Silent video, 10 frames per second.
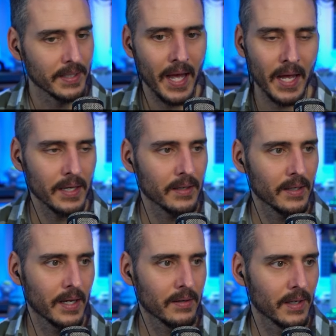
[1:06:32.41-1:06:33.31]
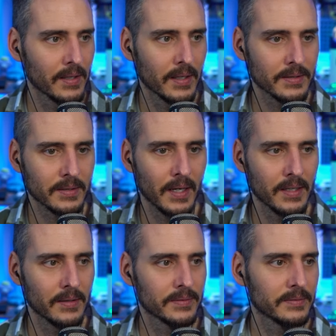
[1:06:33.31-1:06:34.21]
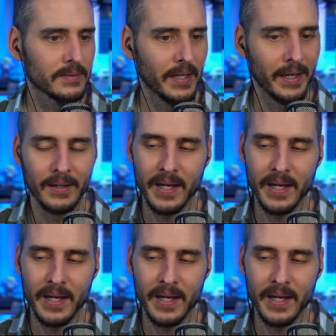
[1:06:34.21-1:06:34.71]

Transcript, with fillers: Yeah, I, I agree. And that's kind of, yeah.